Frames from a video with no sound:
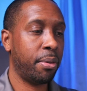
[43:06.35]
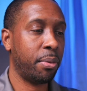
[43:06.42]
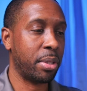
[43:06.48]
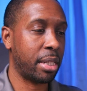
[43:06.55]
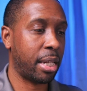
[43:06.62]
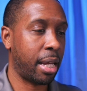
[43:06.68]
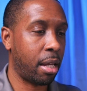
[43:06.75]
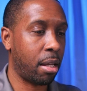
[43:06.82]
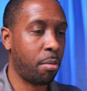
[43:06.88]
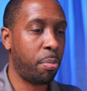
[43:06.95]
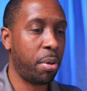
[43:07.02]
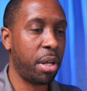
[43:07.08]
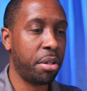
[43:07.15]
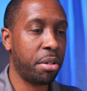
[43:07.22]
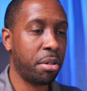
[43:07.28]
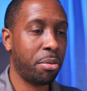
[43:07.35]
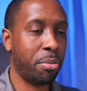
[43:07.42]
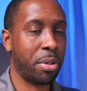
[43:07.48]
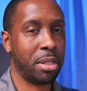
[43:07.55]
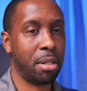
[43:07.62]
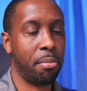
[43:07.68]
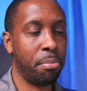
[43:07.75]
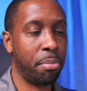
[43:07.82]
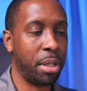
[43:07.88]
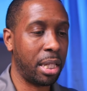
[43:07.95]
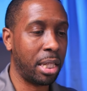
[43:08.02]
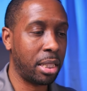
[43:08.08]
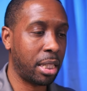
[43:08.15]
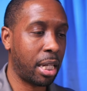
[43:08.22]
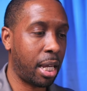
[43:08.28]
Was it A, Peter? Was it
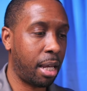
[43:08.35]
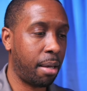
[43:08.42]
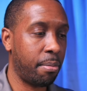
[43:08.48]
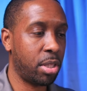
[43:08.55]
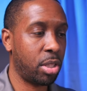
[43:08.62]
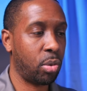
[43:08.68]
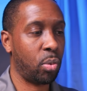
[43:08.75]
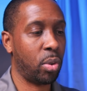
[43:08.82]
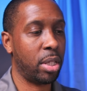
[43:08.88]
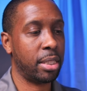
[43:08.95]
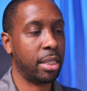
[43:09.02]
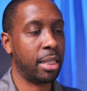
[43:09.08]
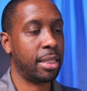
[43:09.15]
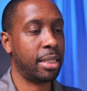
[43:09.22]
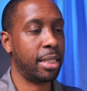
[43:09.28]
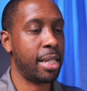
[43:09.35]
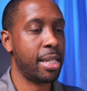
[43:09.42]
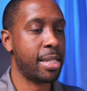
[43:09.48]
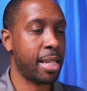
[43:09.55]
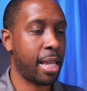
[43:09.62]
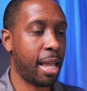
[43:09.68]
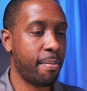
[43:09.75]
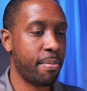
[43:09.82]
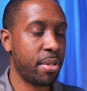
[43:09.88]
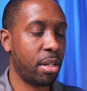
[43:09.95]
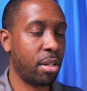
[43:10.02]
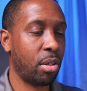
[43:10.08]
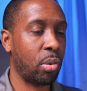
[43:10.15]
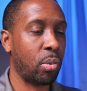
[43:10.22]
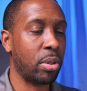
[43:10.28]
B, James? Was it C,
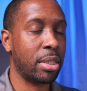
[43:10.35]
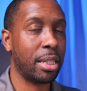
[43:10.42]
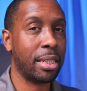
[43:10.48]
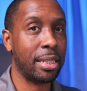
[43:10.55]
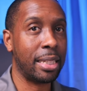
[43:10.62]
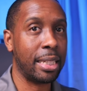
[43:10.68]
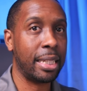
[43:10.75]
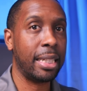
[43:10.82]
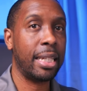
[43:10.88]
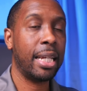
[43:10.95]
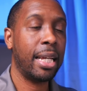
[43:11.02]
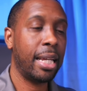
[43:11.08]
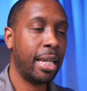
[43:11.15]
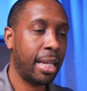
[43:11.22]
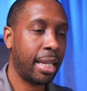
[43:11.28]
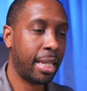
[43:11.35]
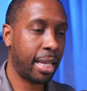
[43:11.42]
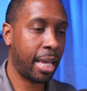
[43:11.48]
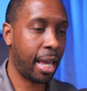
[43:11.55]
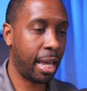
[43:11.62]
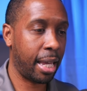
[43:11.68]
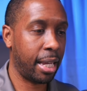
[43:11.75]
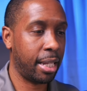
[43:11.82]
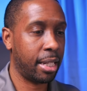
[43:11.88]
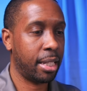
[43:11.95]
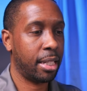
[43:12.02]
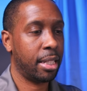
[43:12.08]
Samson? Or was it D, Cain?